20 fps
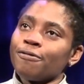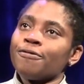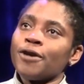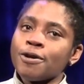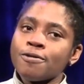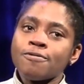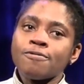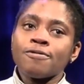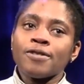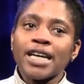
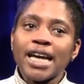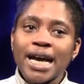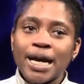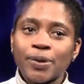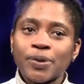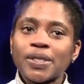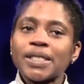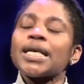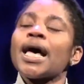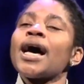phone
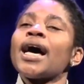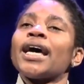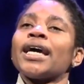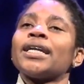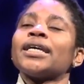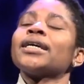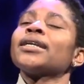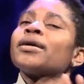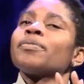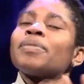
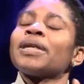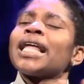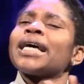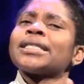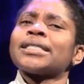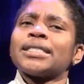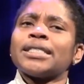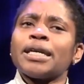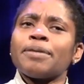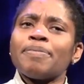outside in a
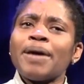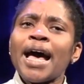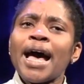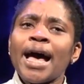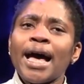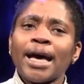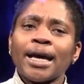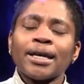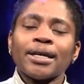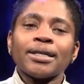plastic
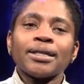bag.